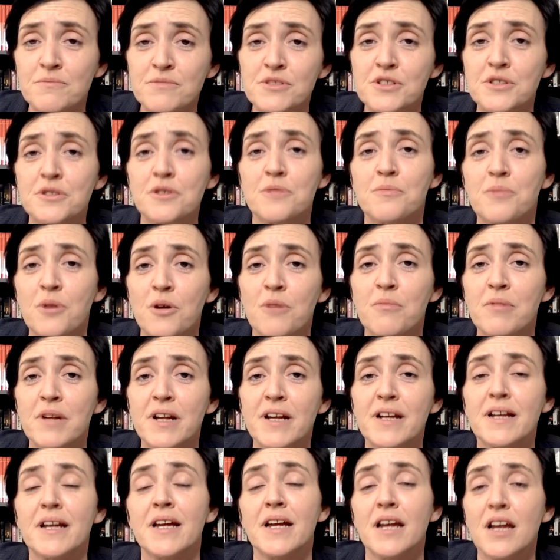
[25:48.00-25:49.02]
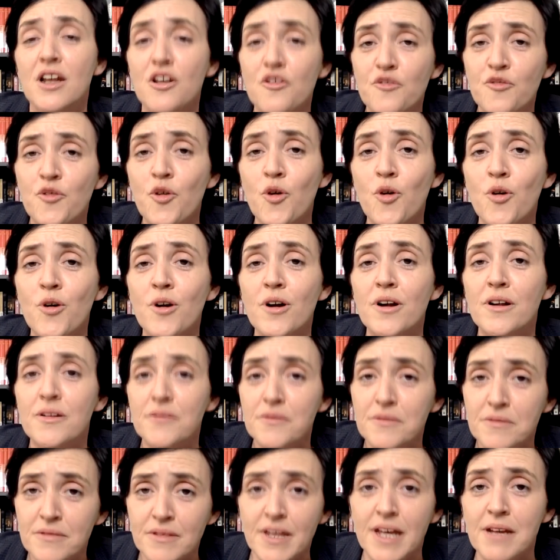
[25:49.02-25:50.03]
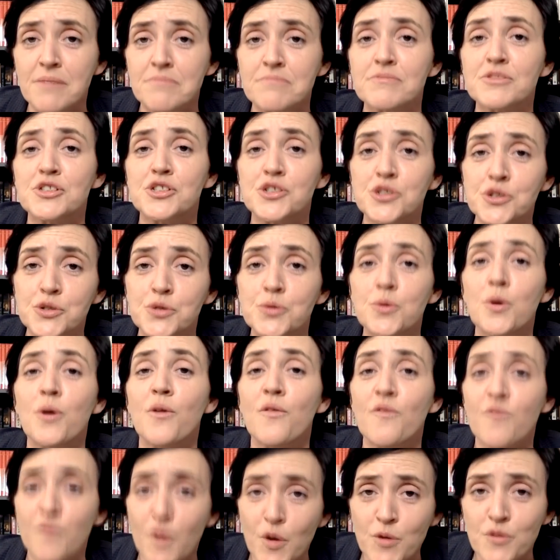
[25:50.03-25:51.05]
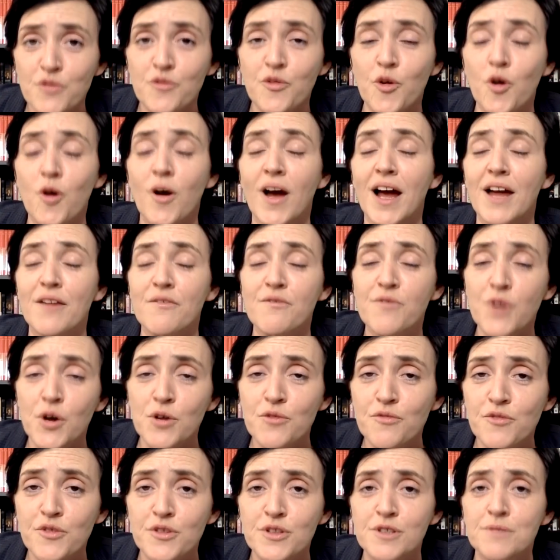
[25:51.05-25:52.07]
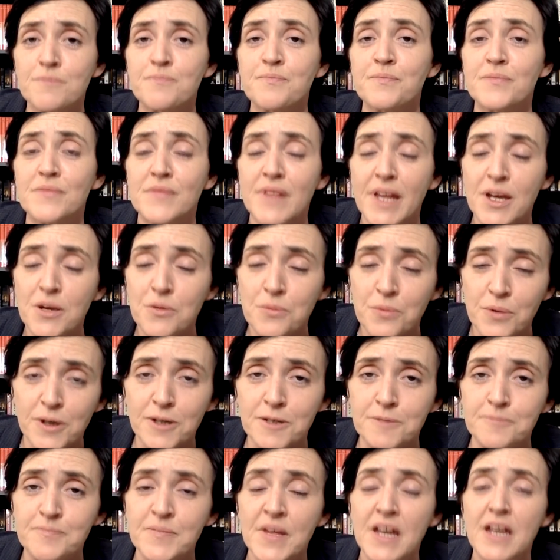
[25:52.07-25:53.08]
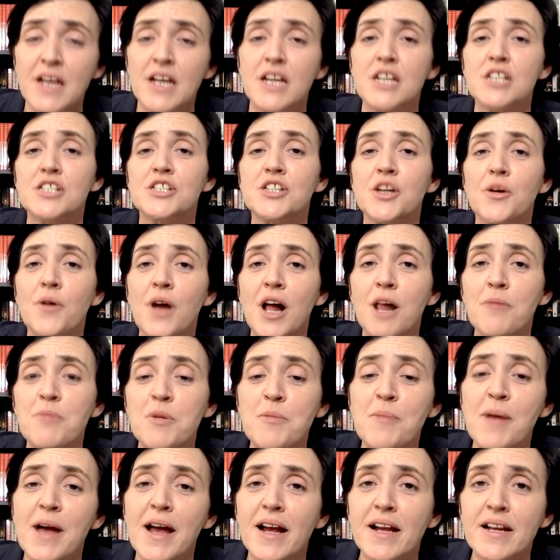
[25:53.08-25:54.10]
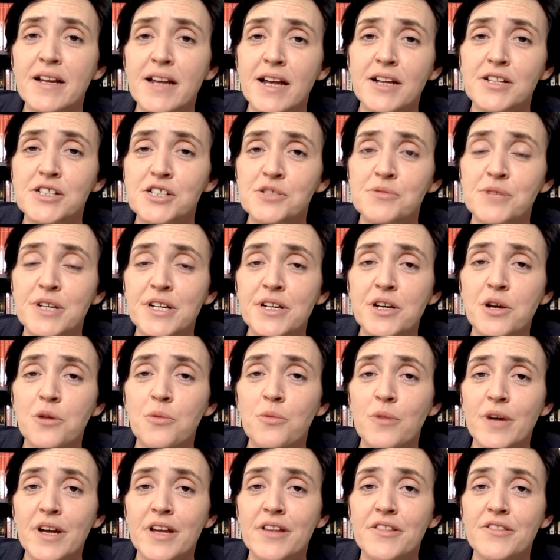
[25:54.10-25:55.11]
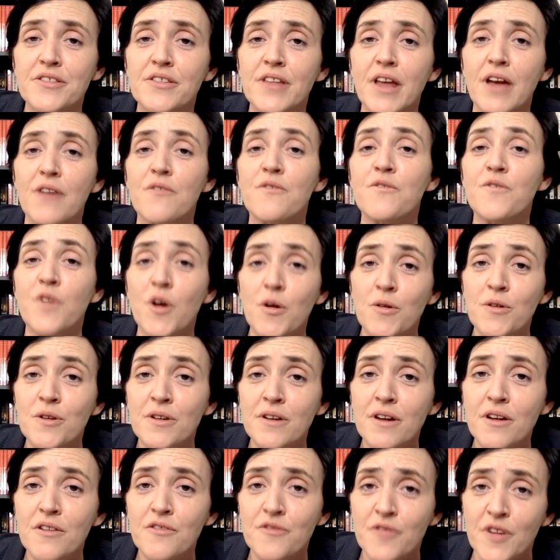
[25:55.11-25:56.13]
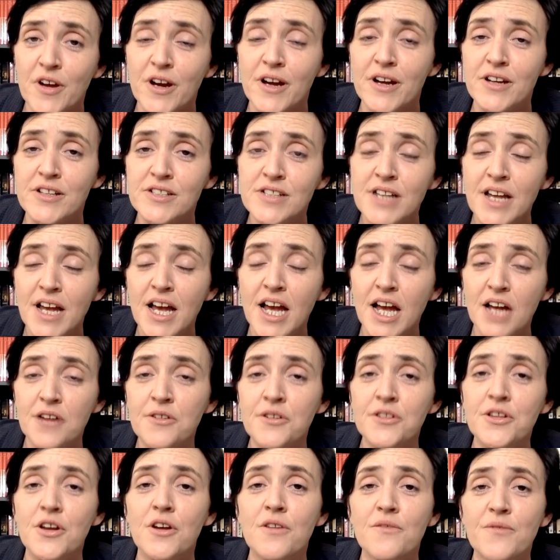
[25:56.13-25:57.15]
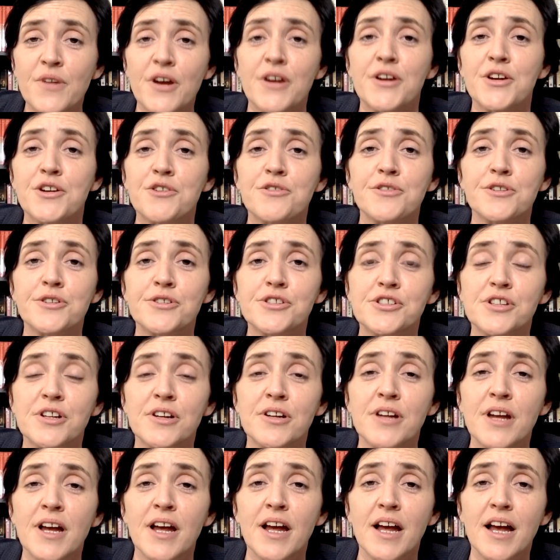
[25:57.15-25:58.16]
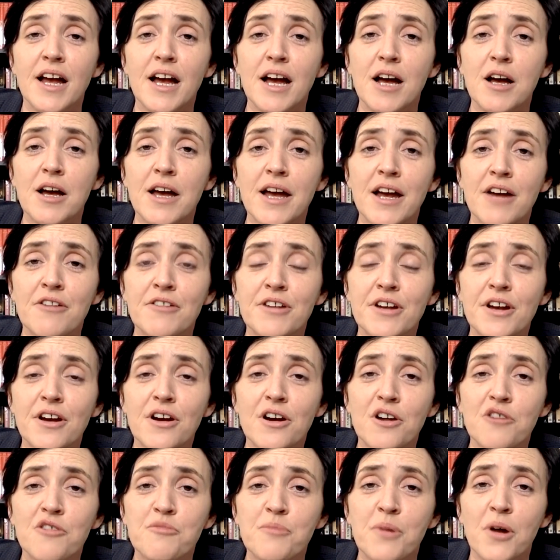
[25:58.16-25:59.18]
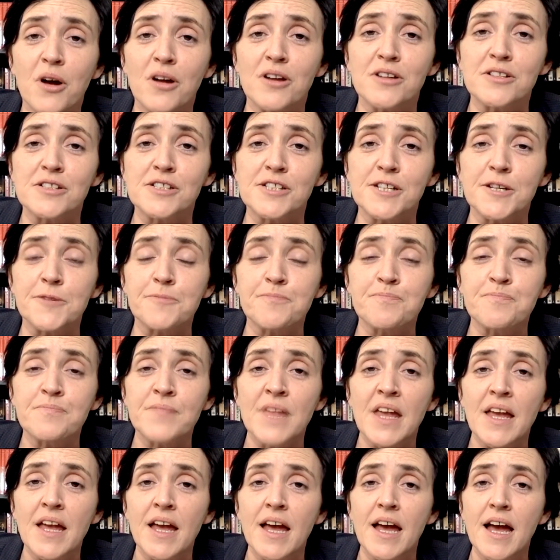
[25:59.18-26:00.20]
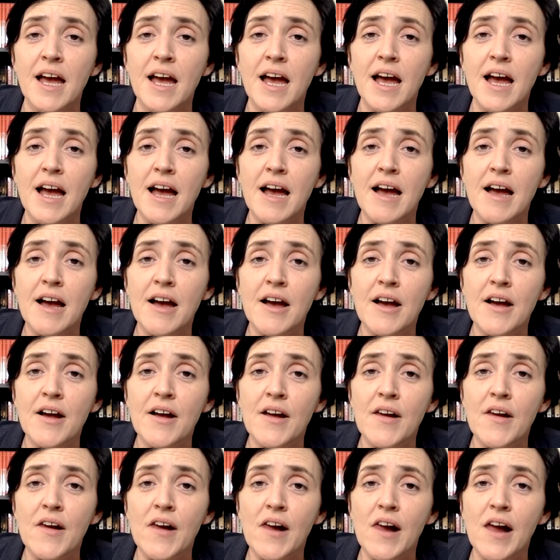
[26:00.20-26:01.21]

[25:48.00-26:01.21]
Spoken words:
to the public for them to vote for, and vote for them they will. So I'll be back next week with foreign affairs, another very crucial area of policy. I